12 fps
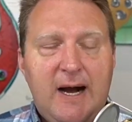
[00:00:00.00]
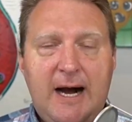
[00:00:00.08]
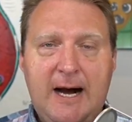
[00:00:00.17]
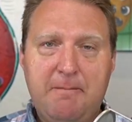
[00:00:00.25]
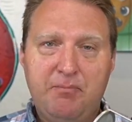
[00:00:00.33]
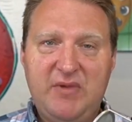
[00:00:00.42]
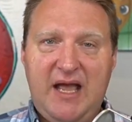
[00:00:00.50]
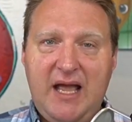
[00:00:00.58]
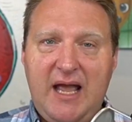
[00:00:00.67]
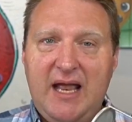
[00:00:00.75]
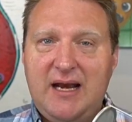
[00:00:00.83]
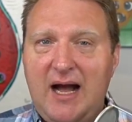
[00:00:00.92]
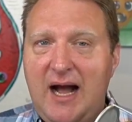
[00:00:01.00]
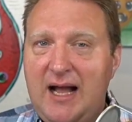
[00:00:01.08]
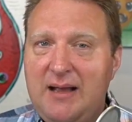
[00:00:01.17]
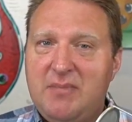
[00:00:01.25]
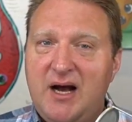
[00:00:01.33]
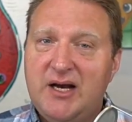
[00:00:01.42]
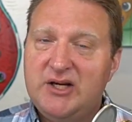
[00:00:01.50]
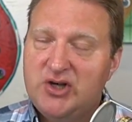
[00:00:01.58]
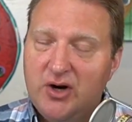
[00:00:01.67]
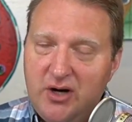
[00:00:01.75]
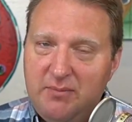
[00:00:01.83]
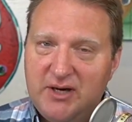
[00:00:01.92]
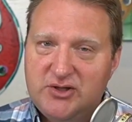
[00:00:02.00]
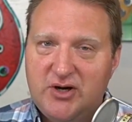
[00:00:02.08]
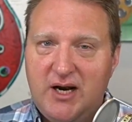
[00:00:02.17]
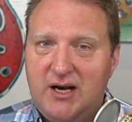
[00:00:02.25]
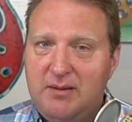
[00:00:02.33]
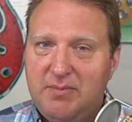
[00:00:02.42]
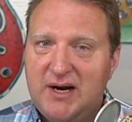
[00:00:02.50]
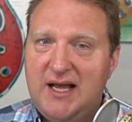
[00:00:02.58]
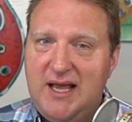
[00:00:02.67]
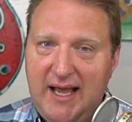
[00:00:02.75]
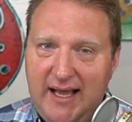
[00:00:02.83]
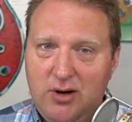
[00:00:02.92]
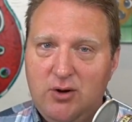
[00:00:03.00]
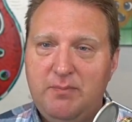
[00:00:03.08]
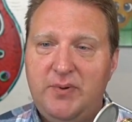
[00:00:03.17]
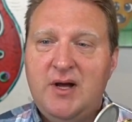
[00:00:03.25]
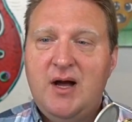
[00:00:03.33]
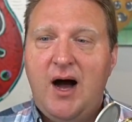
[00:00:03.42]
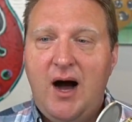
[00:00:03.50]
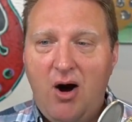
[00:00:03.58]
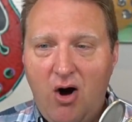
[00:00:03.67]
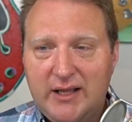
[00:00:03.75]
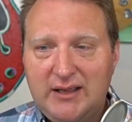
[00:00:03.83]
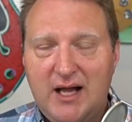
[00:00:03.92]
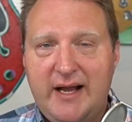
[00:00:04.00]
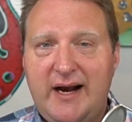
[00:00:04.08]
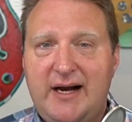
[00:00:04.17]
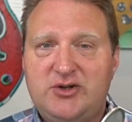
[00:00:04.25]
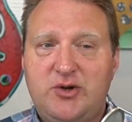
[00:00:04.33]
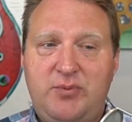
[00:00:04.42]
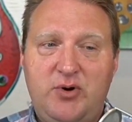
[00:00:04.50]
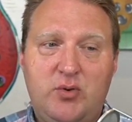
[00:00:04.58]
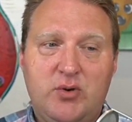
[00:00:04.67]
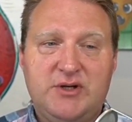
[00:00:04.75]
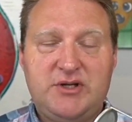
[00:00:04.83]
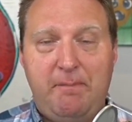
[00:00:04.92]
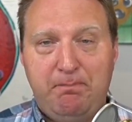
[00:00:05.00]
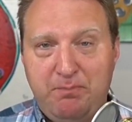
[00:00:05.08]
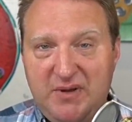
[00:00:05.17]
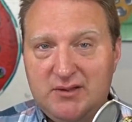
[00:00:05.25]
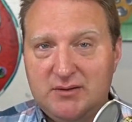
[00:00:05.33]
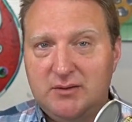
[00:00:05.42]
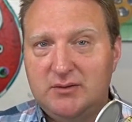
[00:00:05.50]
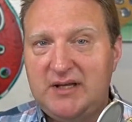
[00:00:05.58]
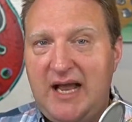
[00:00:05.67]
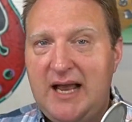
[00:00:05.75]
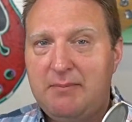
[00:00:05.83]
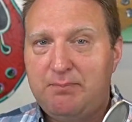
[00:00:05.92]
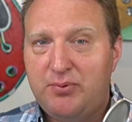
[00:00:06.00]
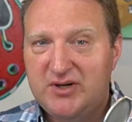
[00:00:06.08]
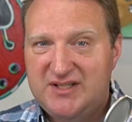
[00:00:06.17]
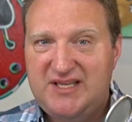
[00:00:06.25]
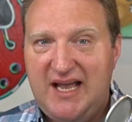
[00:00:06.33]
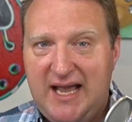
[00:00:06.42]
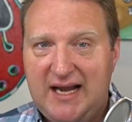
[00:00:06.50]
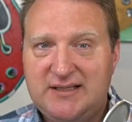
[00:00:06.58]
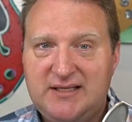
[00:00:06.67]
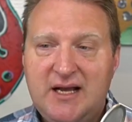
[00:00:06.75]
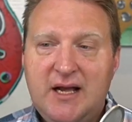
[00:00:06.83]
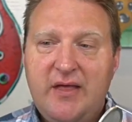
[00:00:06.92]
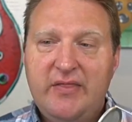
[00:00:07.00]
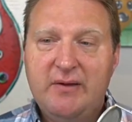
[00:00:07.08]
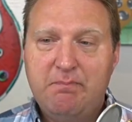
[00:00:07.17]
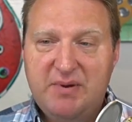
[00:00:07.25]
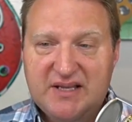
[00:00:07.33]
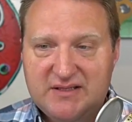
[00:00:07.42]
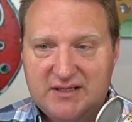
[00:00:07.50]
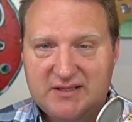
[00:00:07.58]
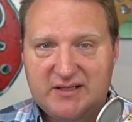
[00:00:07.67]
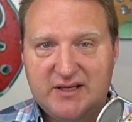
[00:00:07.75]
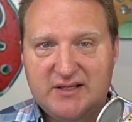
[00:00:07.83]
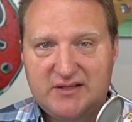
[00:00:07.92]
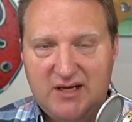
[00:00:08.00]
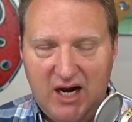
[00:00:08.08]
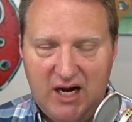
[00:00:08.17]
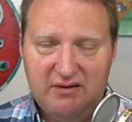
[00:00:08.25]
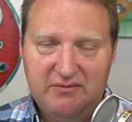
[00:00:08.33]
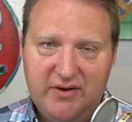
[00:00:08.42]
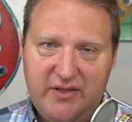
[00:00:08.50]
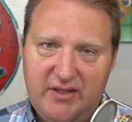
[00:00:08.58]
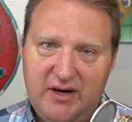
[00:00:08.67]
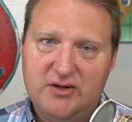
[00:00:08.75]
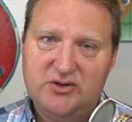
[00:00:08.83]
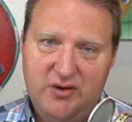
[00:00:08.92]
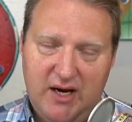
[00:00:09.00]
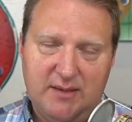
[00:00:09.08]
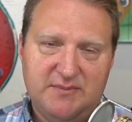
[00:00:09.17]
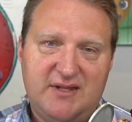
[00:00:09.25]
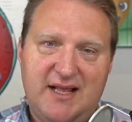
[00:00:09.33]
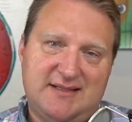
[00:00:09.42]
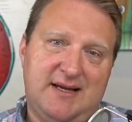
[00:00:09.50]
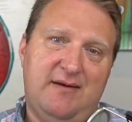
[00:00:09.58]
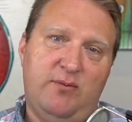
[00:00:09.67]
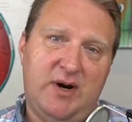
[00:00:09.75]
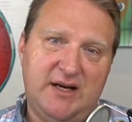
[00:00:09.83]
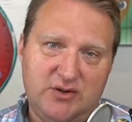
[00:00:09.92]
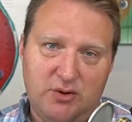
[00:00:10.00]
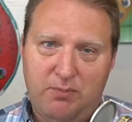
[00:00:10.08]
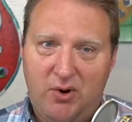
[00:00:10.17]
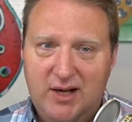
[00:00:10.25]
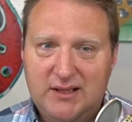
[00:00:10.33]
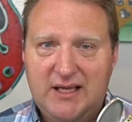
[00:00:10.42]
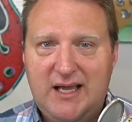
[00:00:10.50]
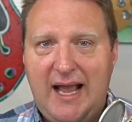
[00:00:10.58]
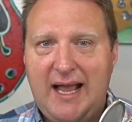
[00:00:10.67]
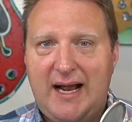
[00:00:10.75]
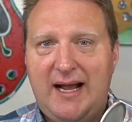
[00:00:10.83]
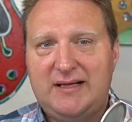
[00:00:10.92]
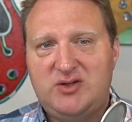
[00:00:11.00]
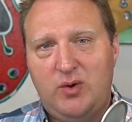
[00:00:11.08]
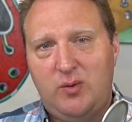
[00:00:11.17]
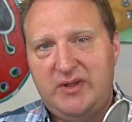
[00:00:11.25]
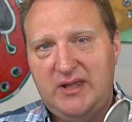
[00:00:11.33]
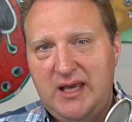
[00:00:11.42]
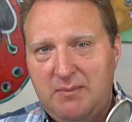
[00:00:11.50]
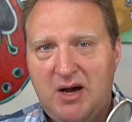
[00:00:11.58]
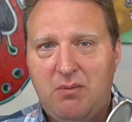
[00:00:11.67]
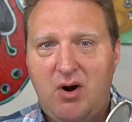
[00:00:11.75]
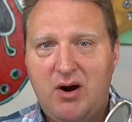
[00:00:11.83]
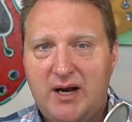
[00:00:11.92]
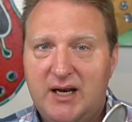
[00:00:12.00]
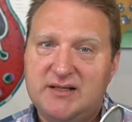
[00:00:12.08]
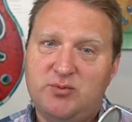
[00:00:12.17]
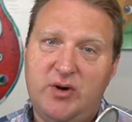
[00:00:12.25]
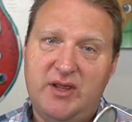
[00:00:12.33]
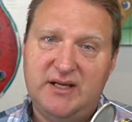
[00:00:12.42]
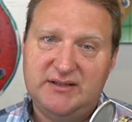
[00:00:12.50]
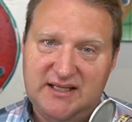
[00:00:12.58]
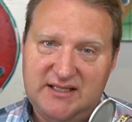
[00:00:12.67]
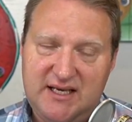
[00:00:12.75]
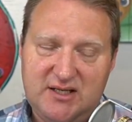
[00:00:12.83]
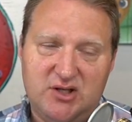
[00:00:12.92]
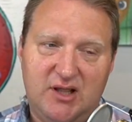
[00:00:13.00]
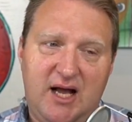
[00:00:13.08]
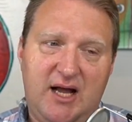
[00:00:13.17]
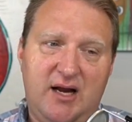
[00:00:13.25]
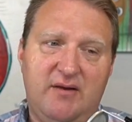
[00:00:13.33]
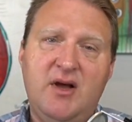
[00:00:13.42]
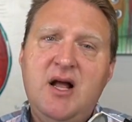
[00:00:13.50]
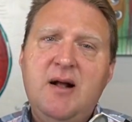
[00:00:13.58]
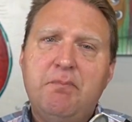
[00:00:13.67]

Um, and, and I'm an attorney by training, but I help online entrepreneurs build and protect the businesses of their dreams. That's kind of what I do broadly. And I, I do it with email marketing, is one of the things I teach a lot of,